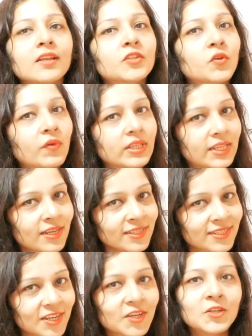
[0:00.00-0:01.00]
So with
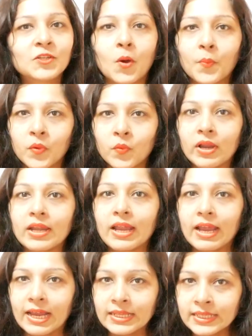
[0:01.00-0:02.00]
this, topic
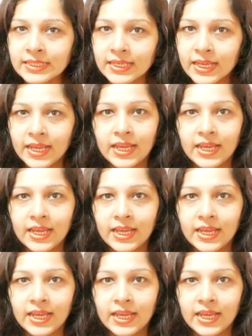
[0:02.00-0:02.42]
1 ends.